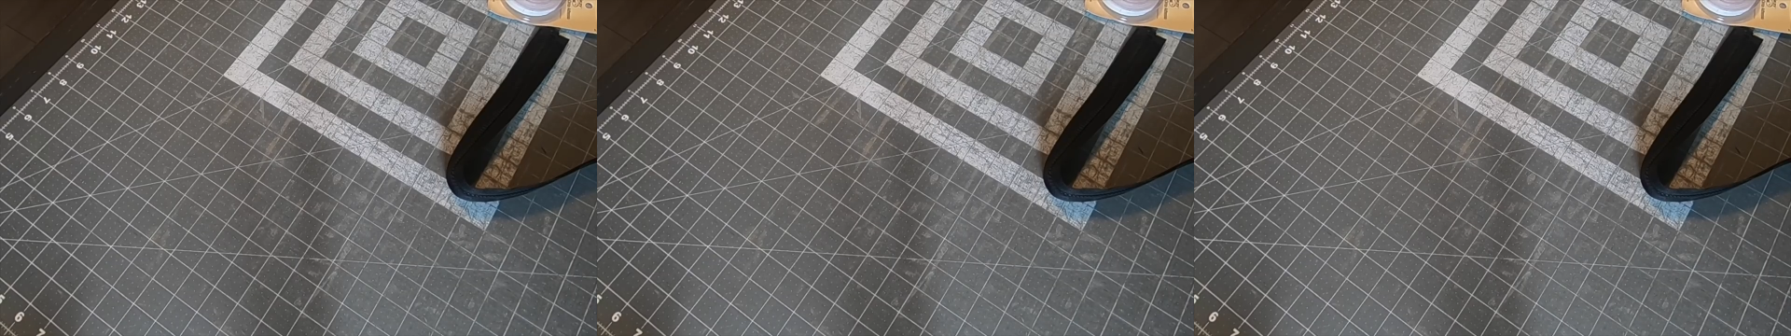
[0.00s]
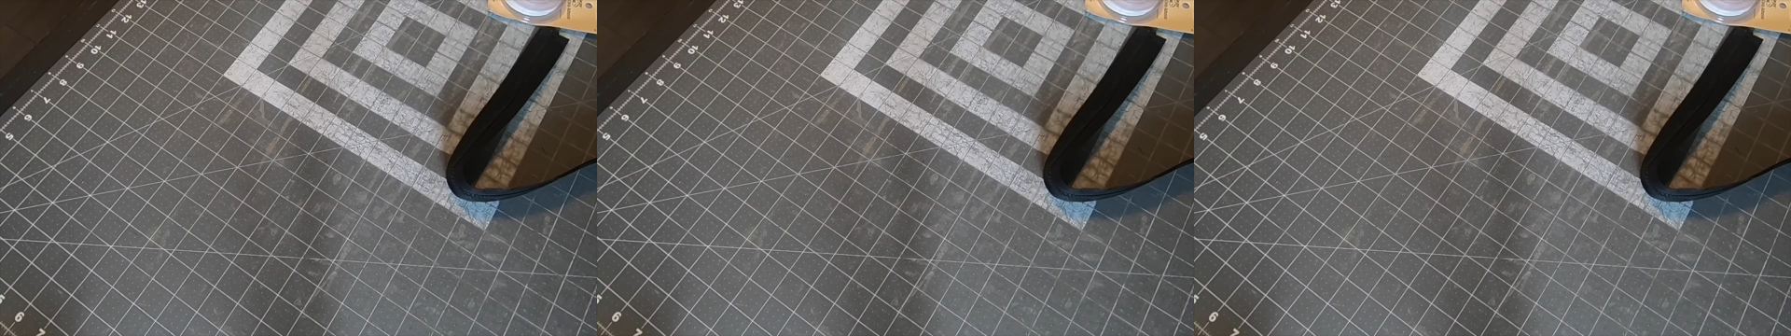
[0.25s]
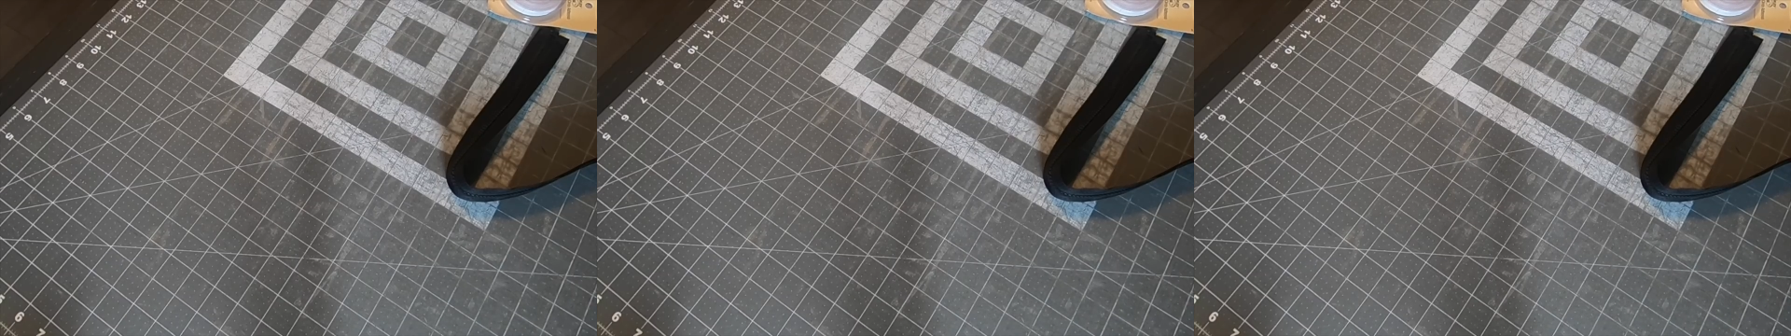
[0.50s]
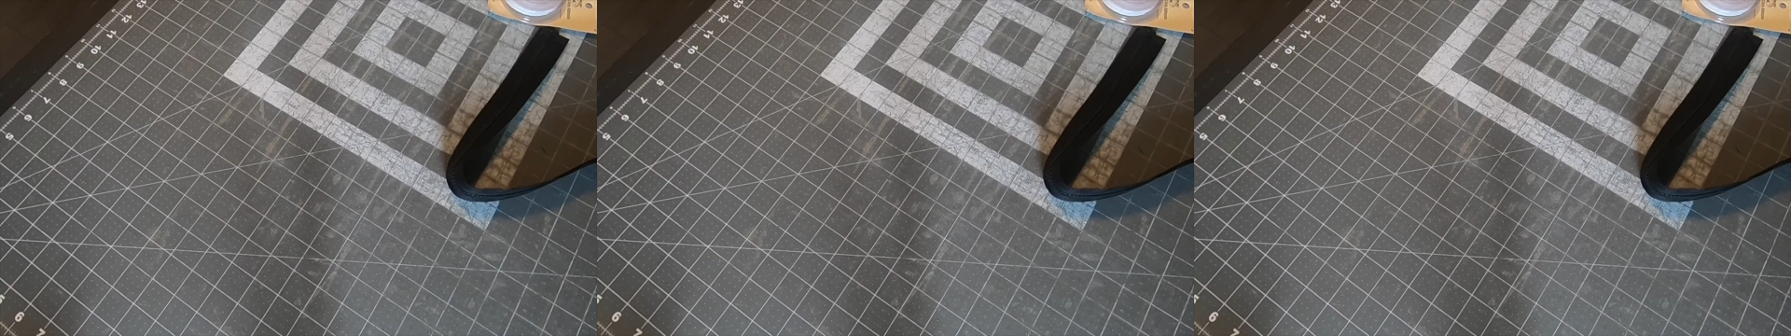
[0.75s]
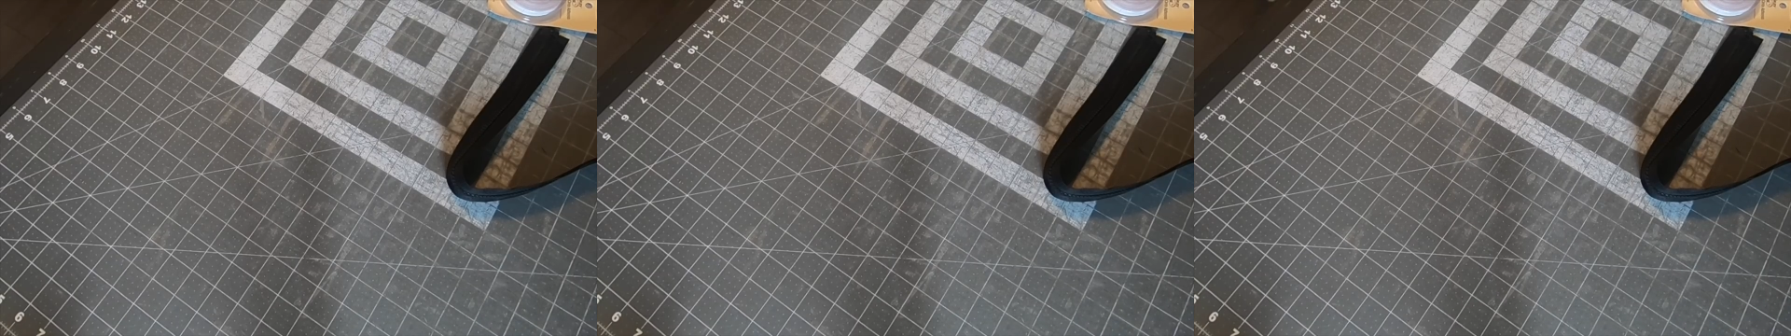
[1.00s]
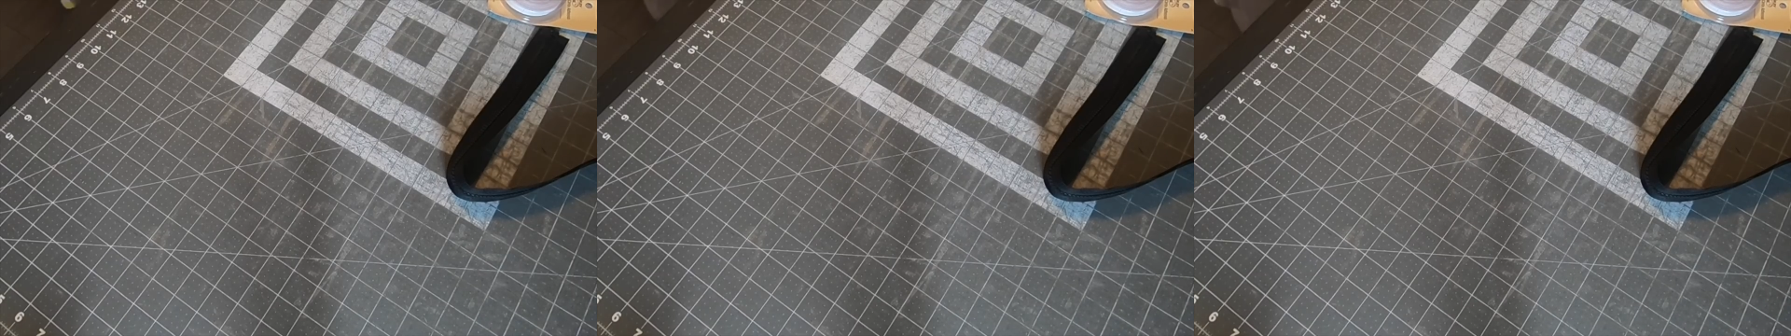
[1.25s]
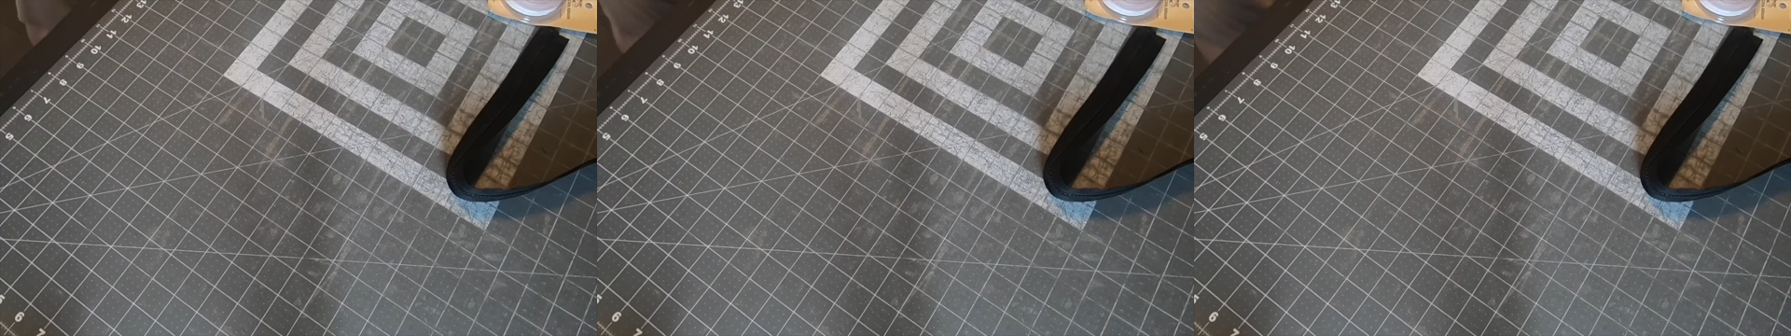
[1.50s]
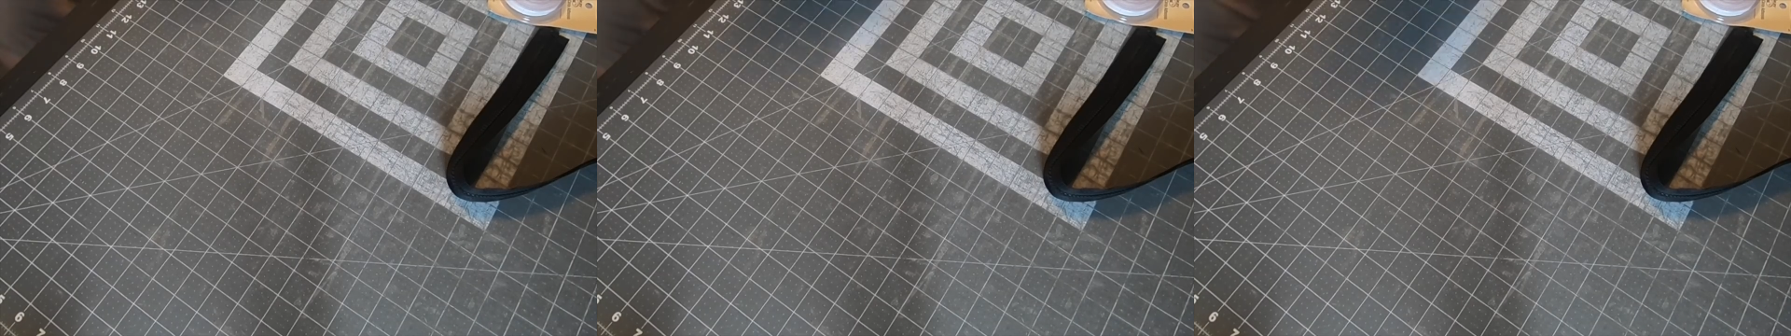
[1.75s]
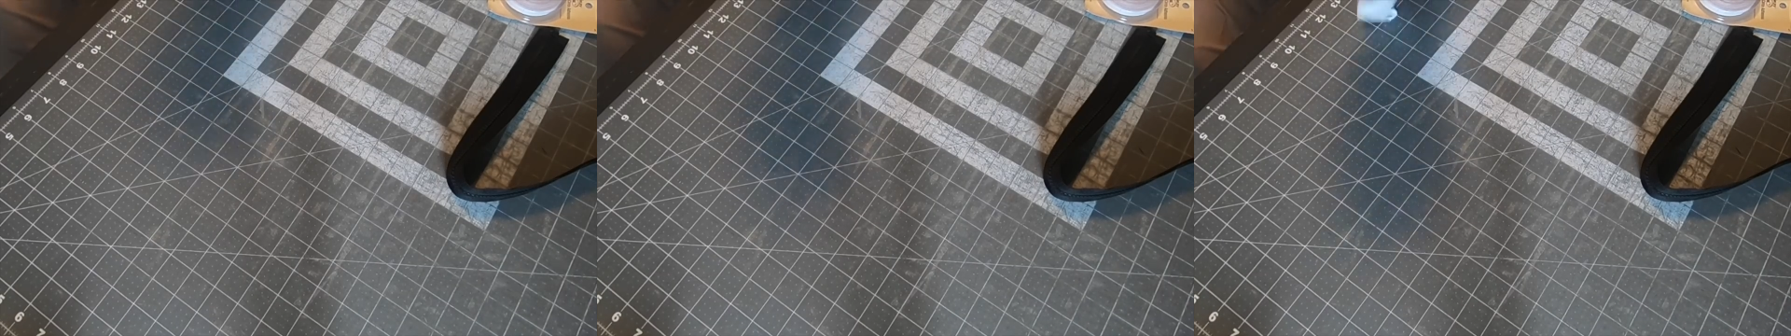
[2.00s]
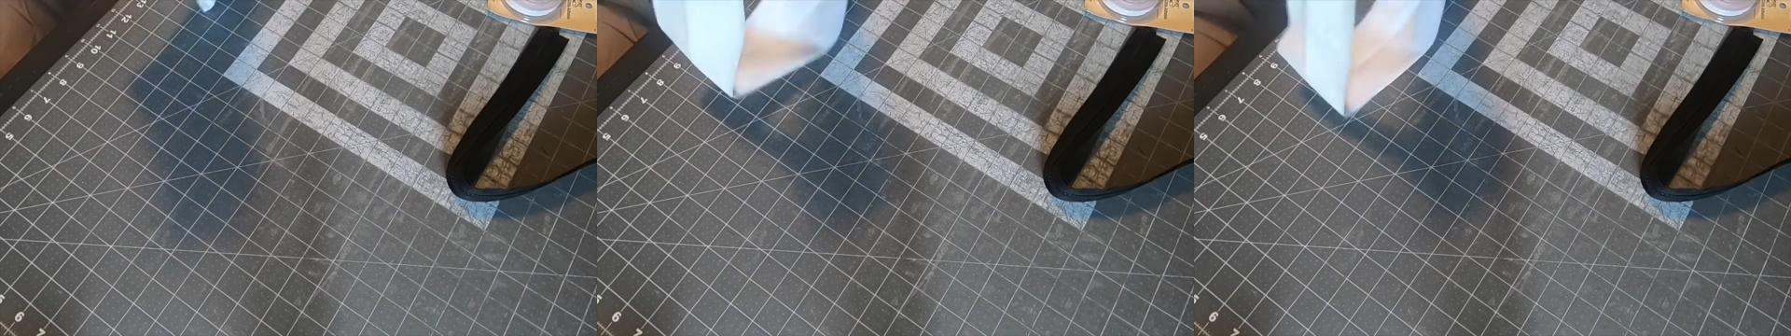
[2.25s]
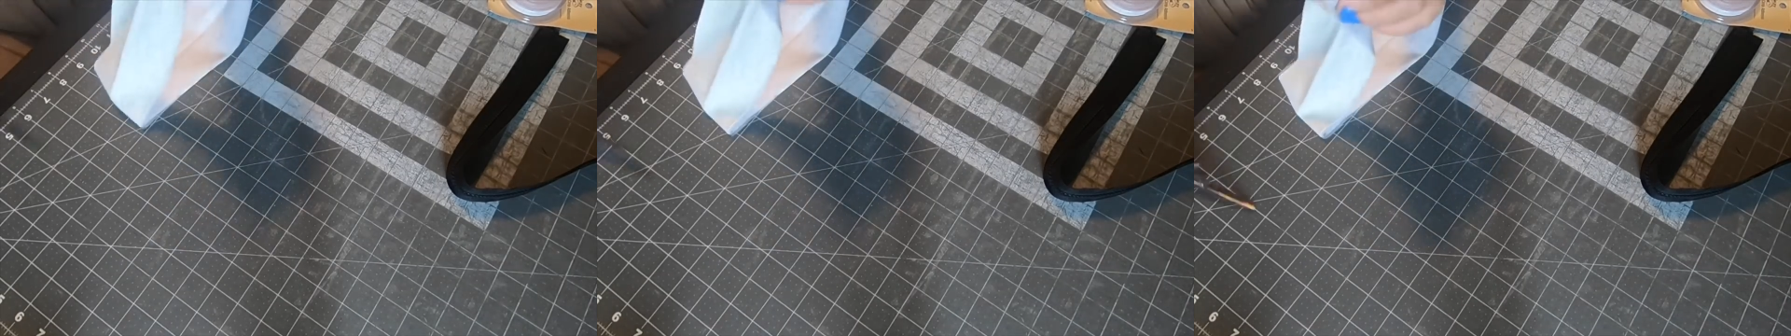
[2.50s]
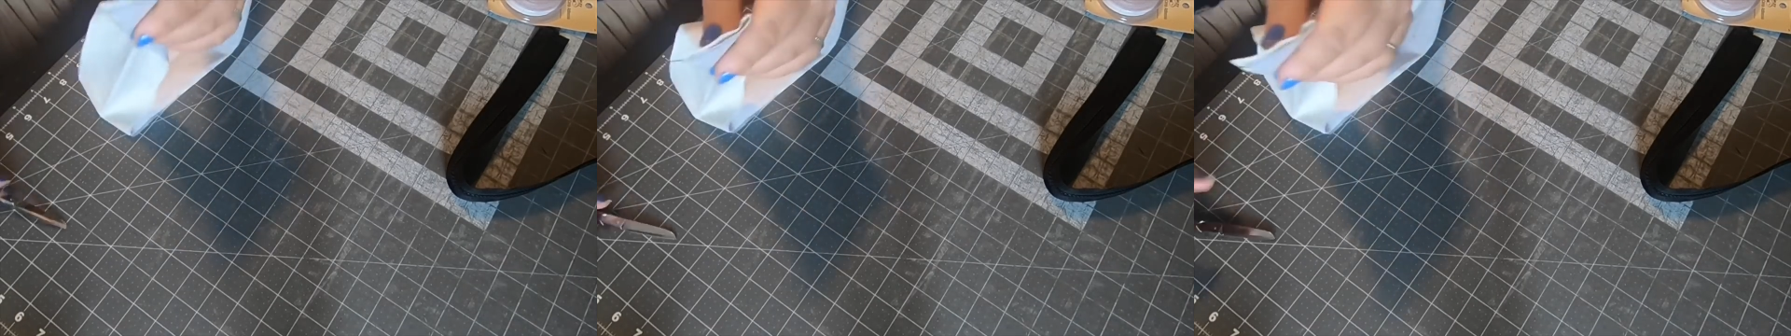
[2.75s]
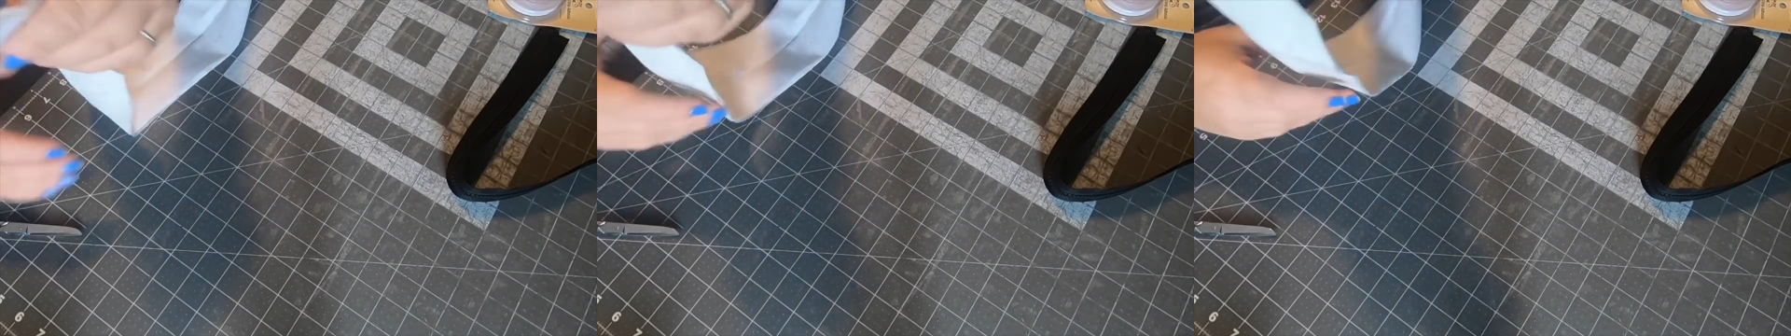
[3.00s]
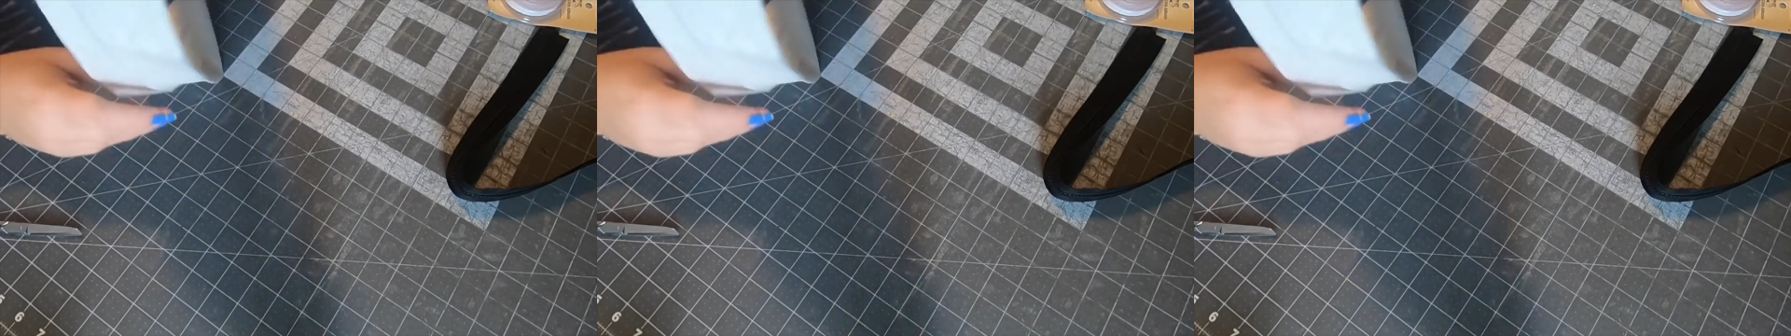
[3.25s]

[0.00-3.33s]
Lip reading: (no speaker visible)